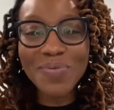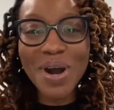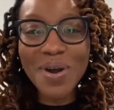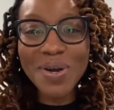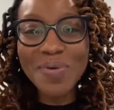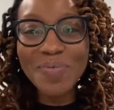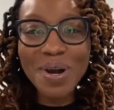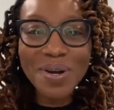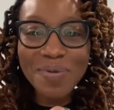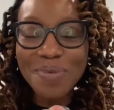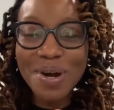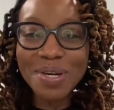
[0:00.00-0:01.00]
Welcome,
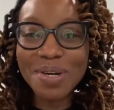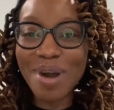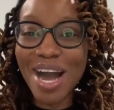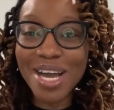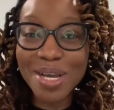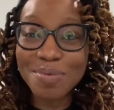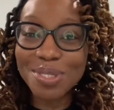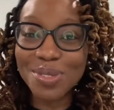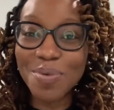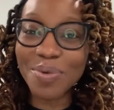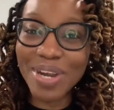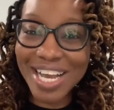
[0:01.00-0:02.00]
welcome, welcome. I am
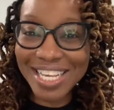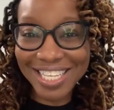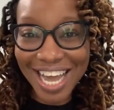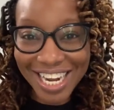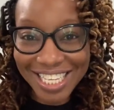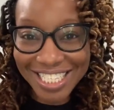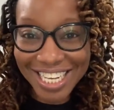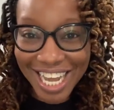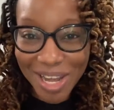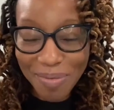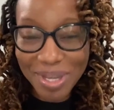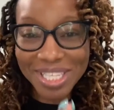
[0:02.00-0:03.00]
super excited today
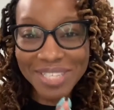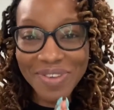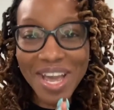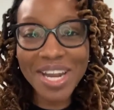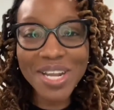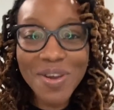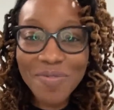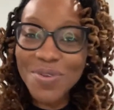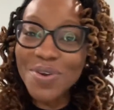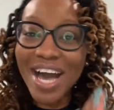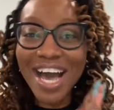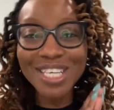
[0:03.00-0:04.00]
because if any of you
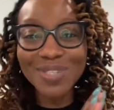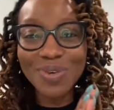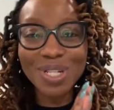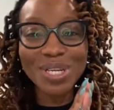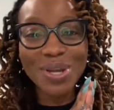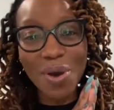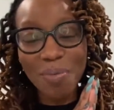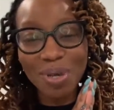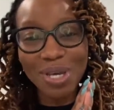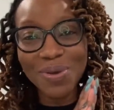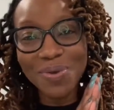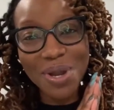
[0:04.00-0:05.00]
guys really know me,
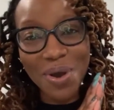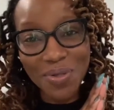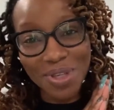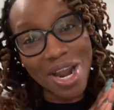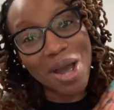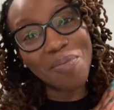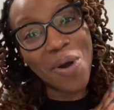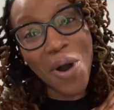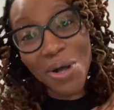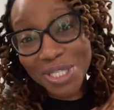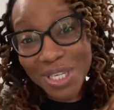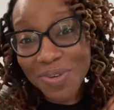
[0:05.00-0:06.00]
you know that I'm
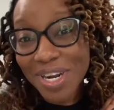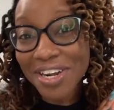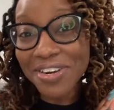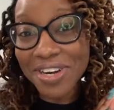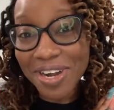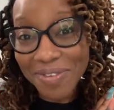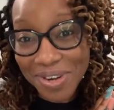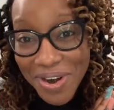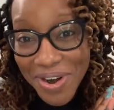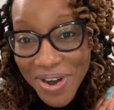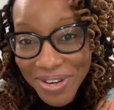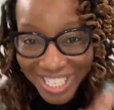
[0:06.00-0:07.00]
also an undercover
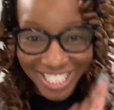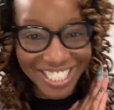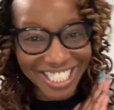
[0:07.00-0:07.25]
nerd.